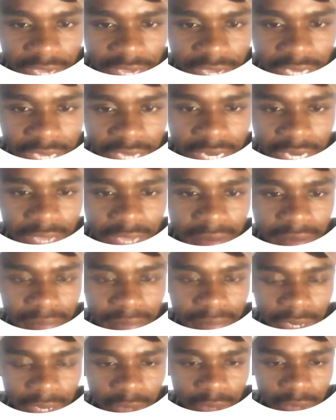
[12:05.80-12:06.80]
in the
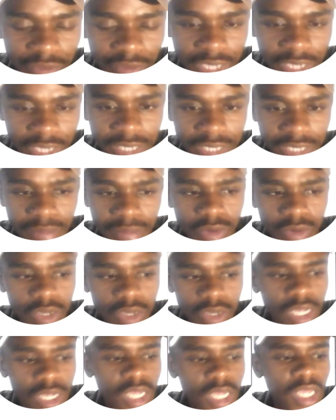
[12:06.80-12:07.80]
biome. For example,
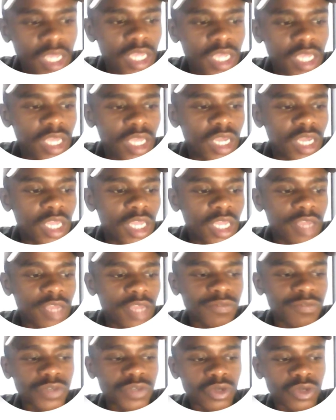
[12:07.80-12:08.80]

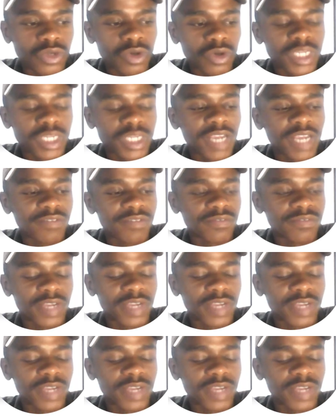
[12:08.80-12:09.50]
if we do not have